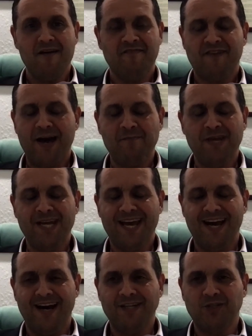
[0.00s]
Find me
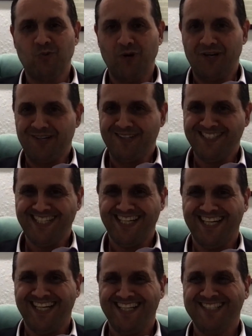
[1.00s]
on Twitter,
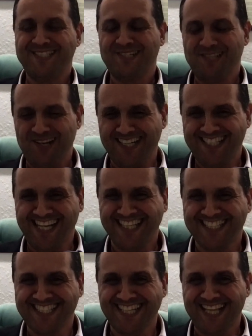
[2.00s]
so long as I
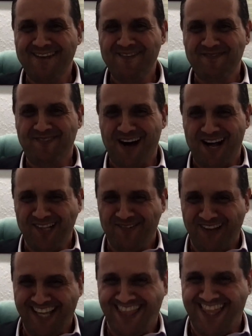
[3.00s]
can still have a
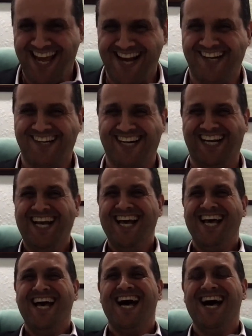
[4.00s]
following.
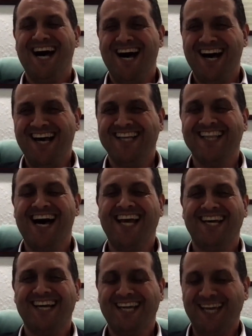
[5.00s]

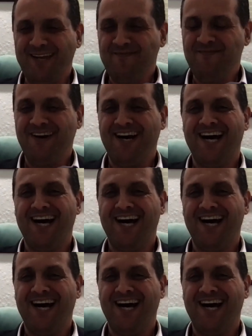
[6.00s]
Elad Hakim.